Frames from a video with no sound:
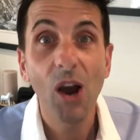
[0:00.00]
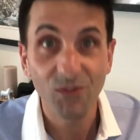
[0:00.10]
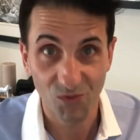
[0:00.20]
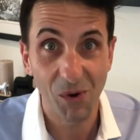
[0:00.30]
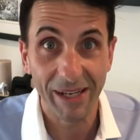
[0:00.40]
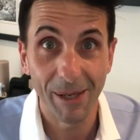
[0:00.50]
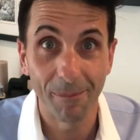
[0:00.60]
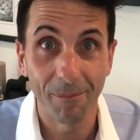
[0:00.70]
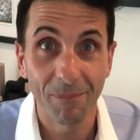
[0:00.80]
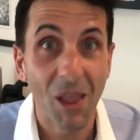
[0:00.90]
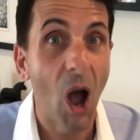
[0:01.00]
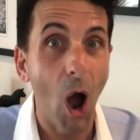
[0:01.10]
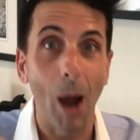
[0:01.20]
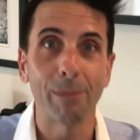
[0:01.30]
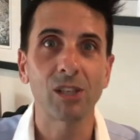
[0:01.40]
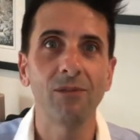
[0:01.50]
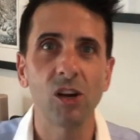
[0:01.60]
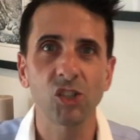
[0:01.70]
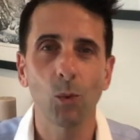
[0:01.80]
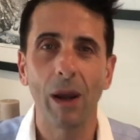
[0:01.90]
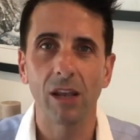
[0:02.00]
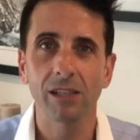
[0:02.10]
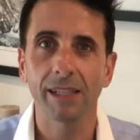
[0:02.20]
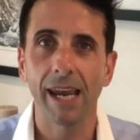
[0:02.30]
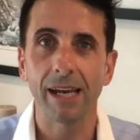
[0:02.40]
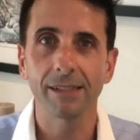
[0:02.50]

freedom. I'm Sylvester, Weight Loss King, and